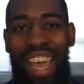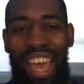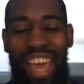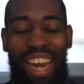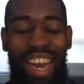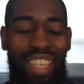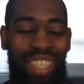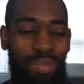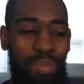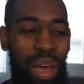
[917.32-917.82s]

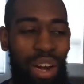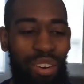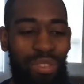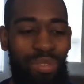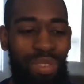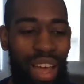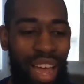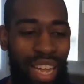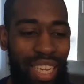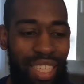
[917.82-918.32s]
And as a matter of
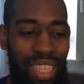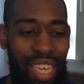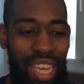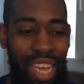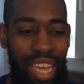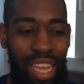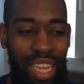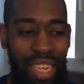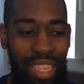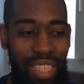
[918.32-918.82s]
fact,
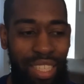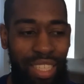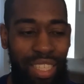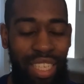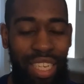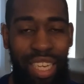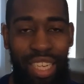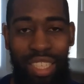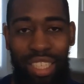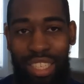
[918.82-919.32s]
it
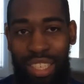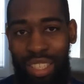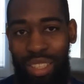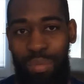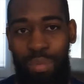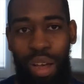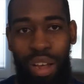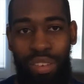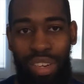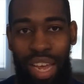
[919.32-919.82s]
did just
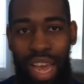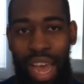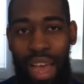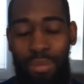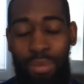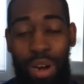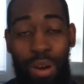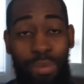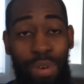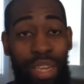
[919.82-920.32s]
about die
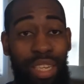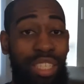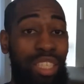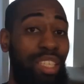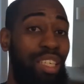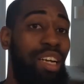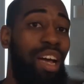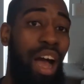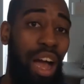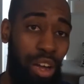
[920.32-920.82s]
when I ran the
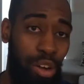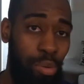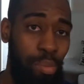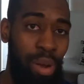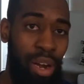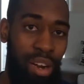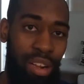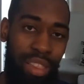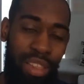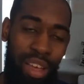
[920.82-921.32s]
Chicago
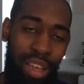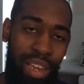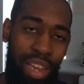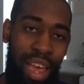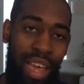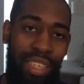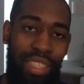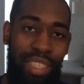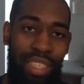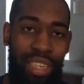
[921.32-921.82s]
Marathon
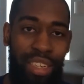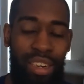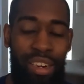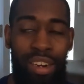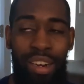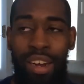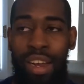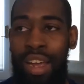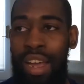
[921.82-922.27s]
last year.